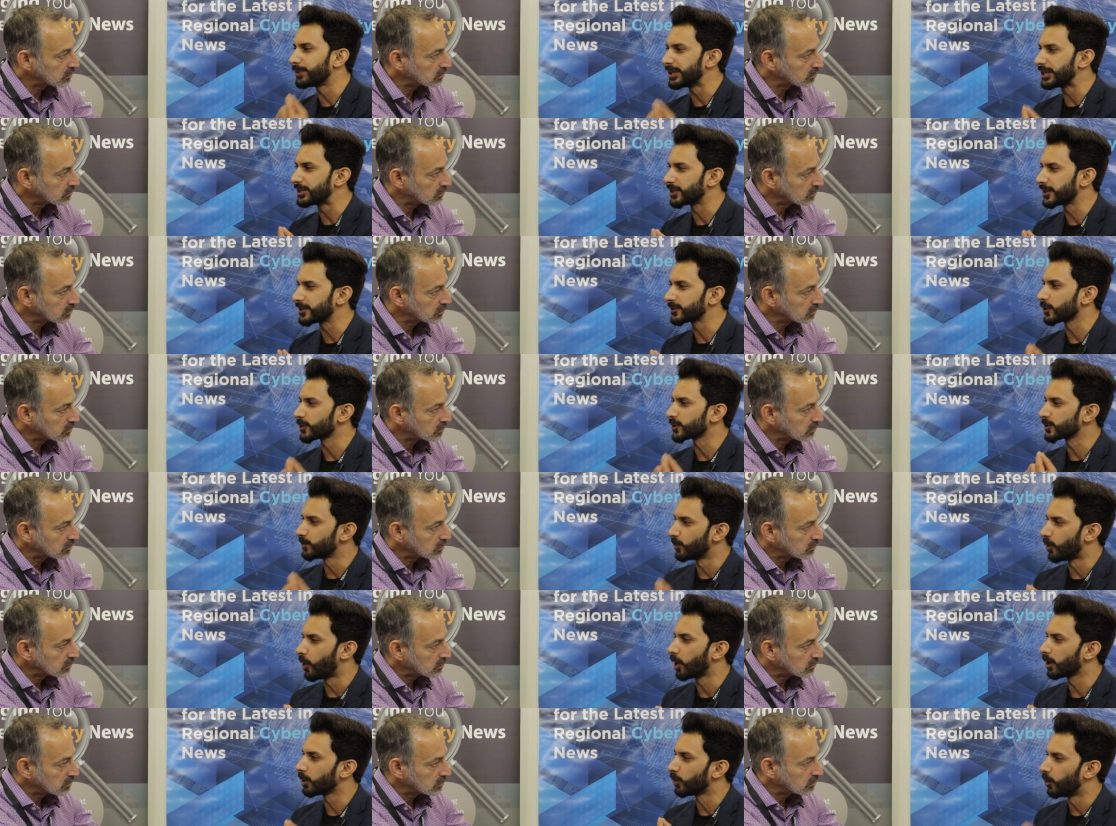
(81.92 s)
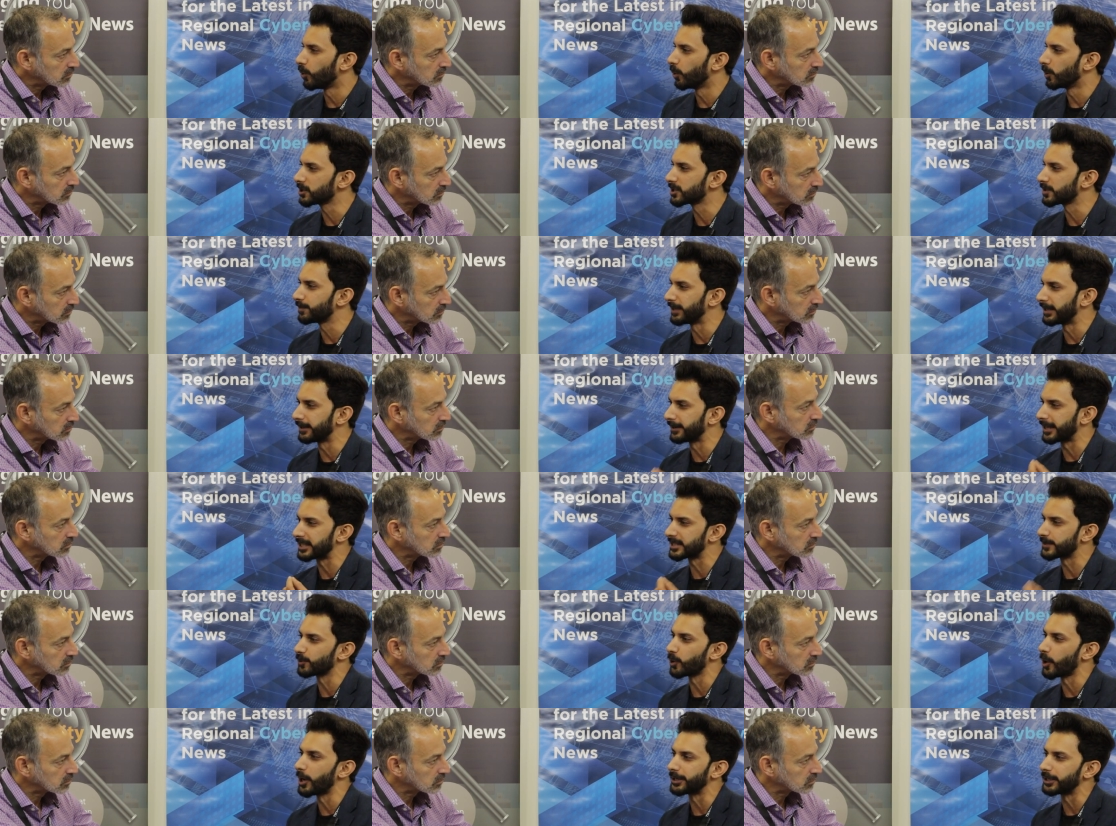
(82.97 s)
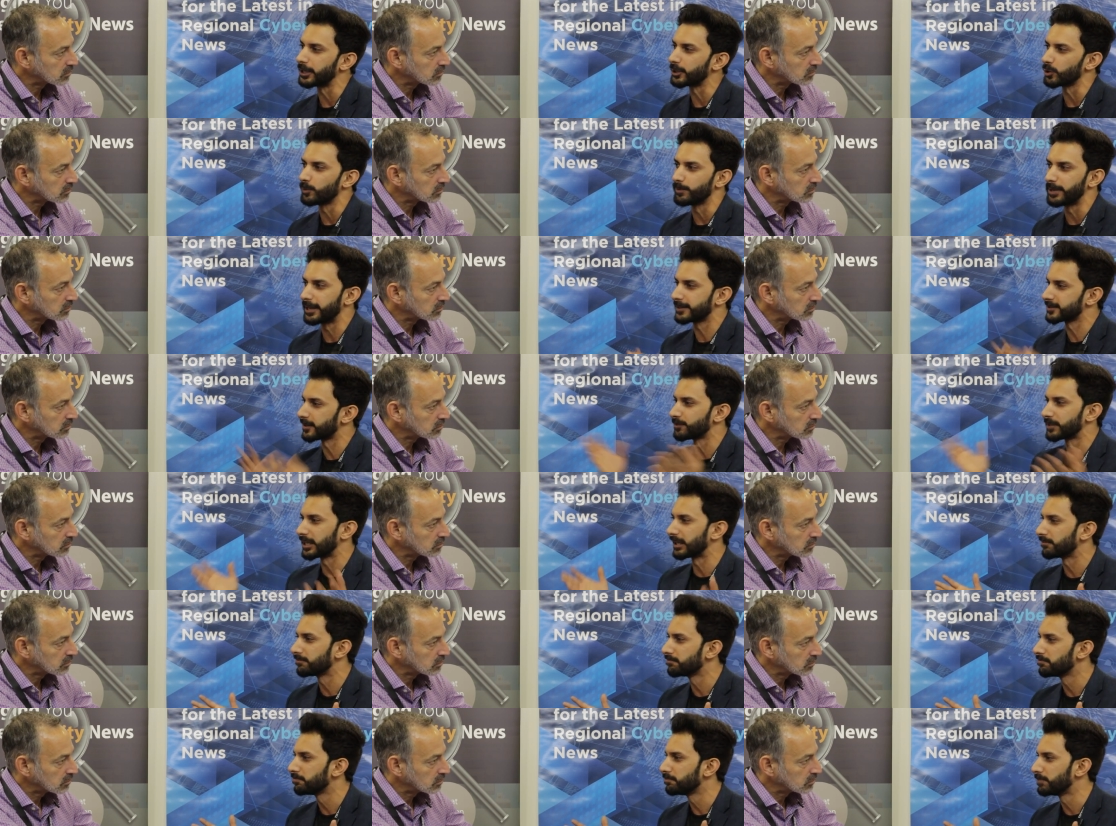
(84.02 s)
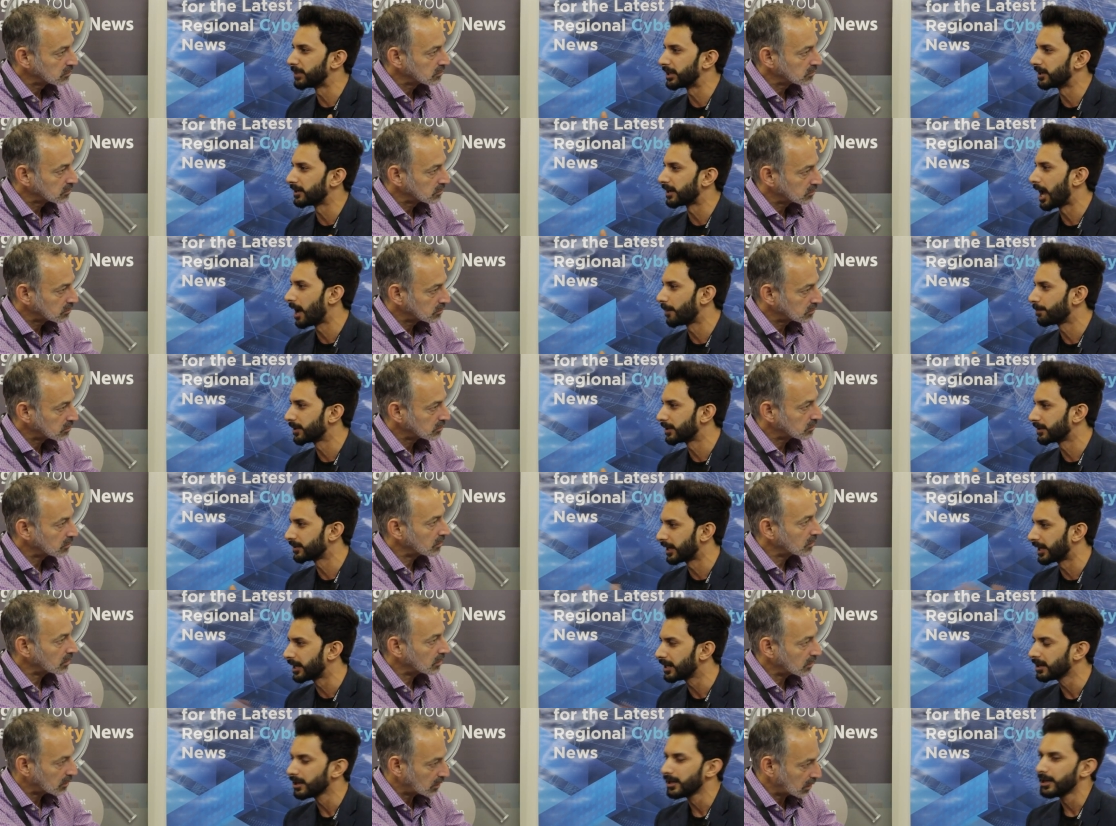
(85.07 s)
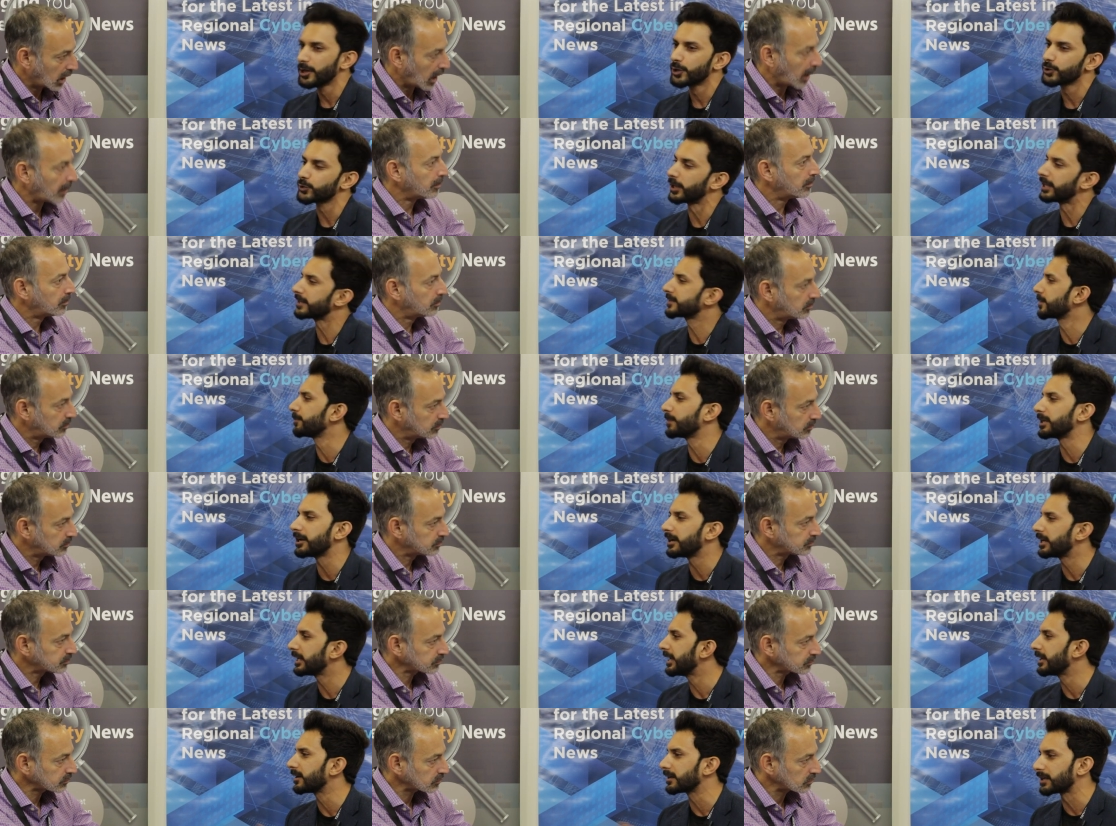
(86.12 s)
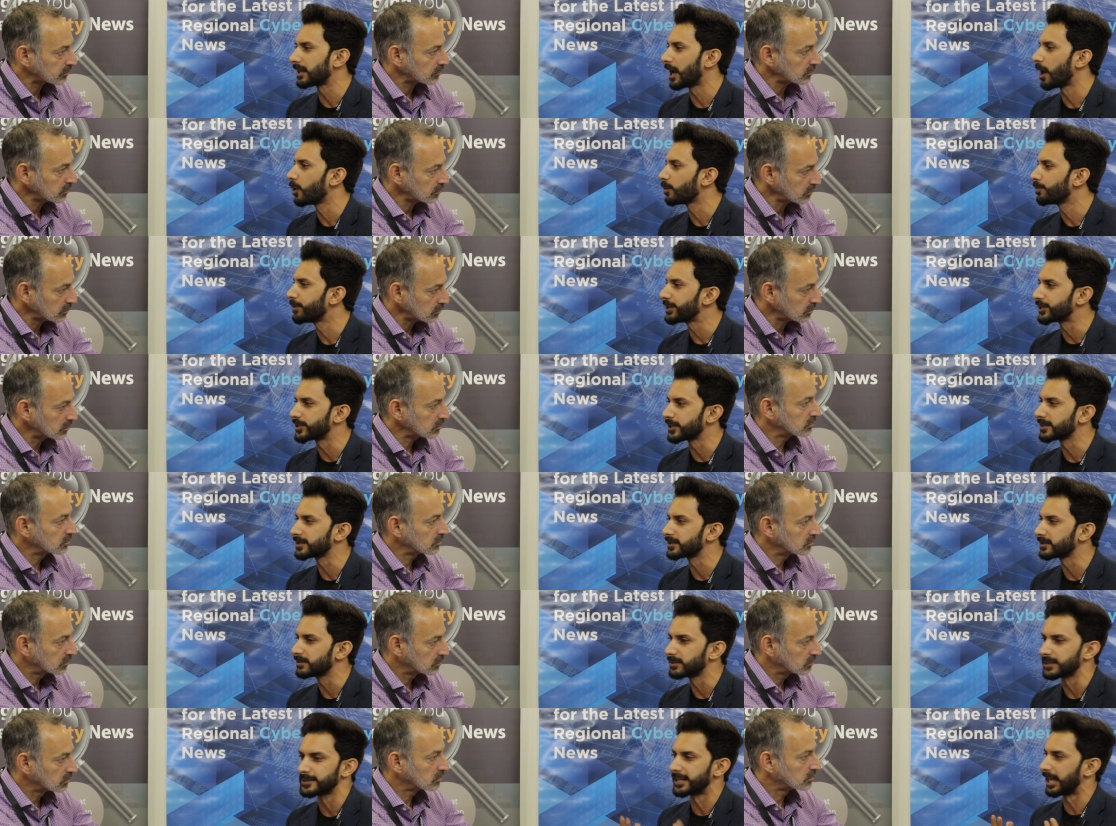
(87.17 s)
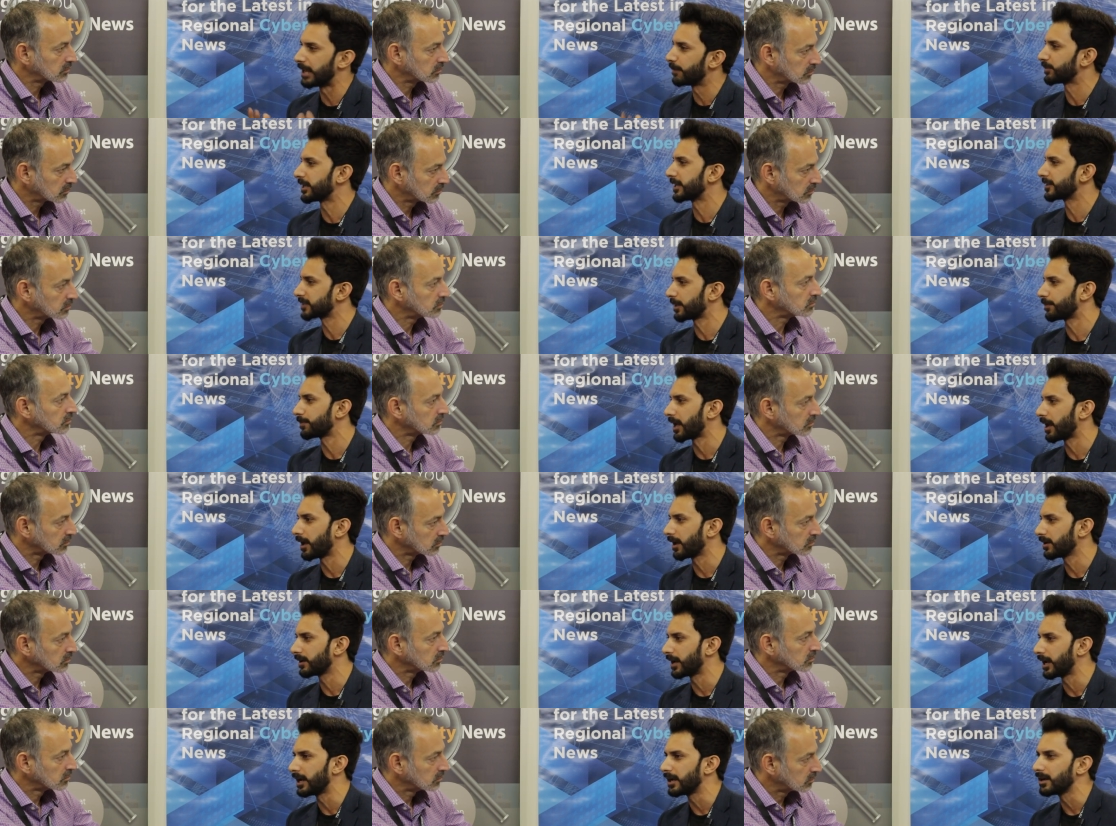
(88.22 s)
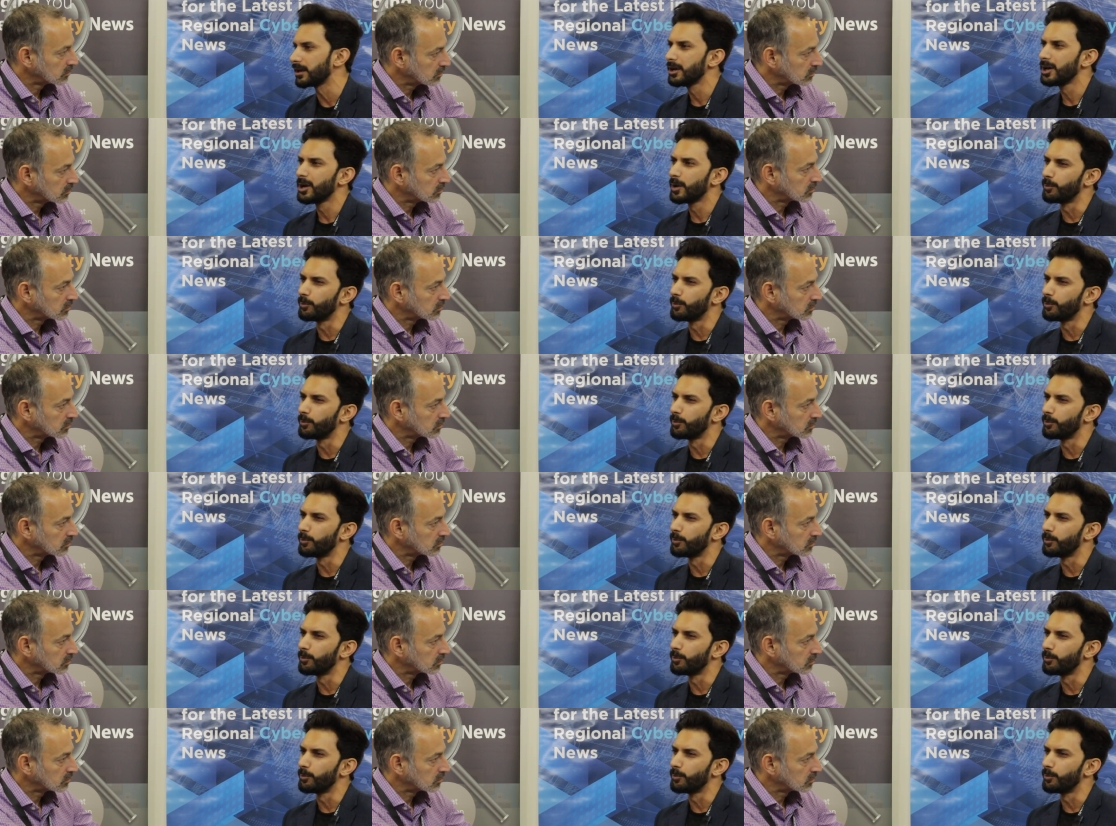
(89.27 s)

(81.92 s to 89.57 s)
Speaker 1: breaches or small holes being exploited to make something bigger happen, right? Yeah. So similarly in cloud breaches, the same things apply, right?